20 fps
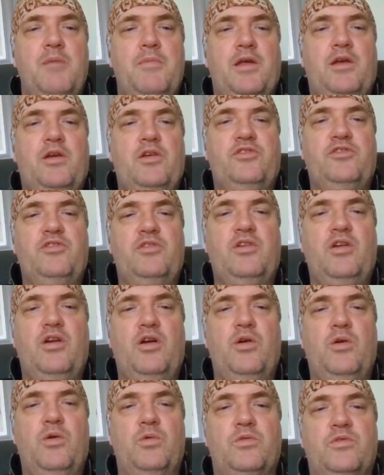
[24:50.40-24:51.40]
I could do
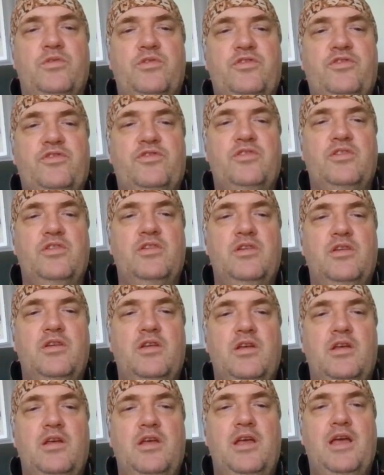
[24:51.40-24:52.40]
cones
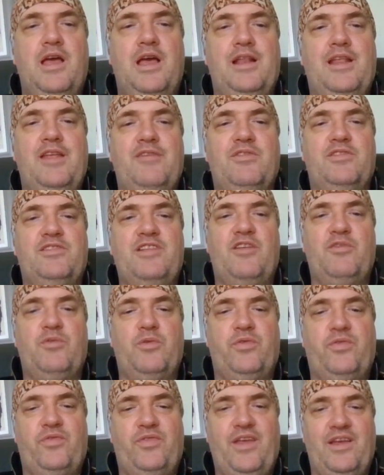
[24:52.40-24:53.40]
and leave myself
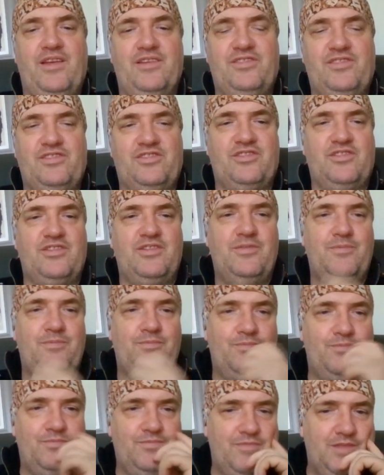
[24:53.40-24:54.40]
with this.
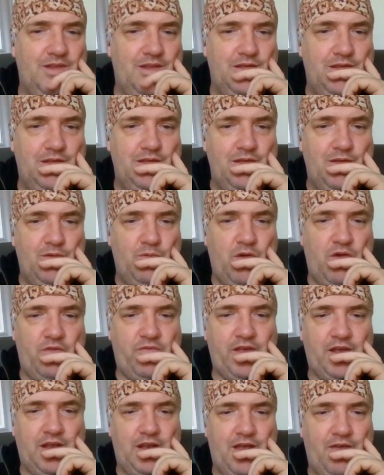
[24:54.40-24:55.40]
What have
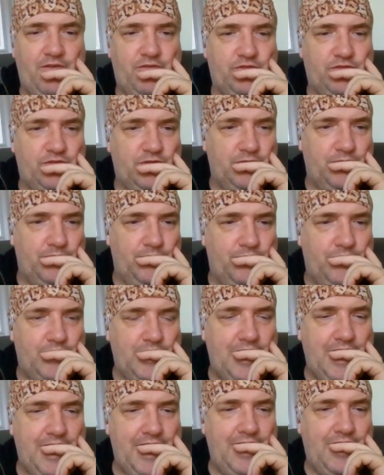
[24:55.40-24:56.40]
they got left?
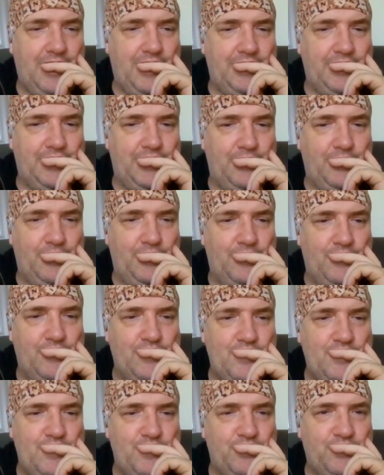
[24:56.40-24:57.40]
AIU.
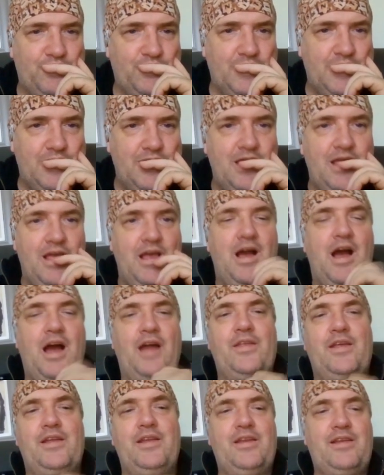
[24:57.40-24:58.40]

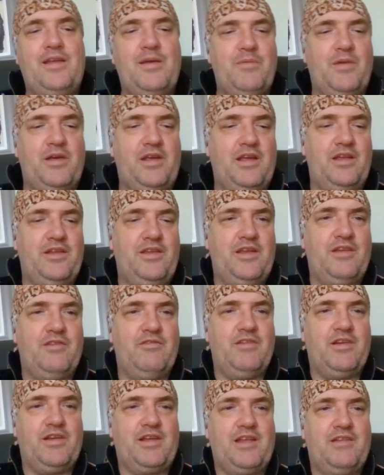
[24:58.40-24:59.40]
I think I need
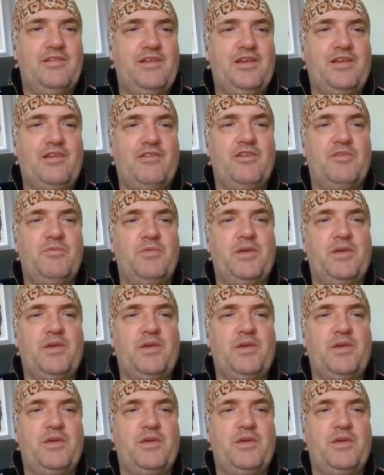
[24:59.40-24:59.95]
to get rid of